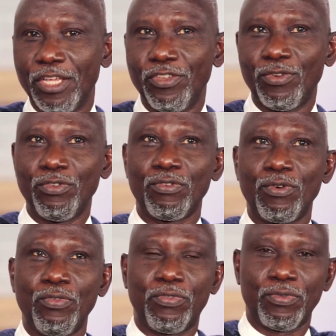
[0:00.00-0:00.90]
you
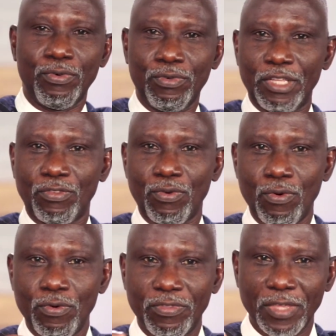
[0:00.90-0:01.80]
go through this
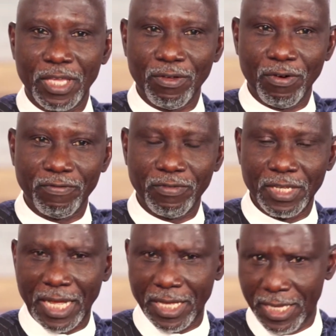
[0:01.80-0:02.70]
whole thing of,
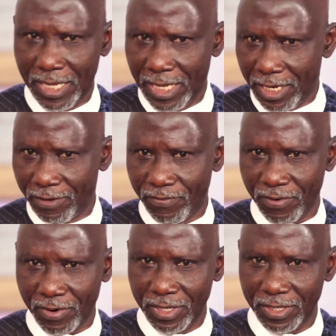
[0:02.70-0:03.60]
did I hear the
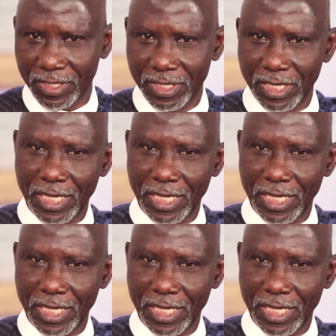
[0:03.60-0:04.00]
voice?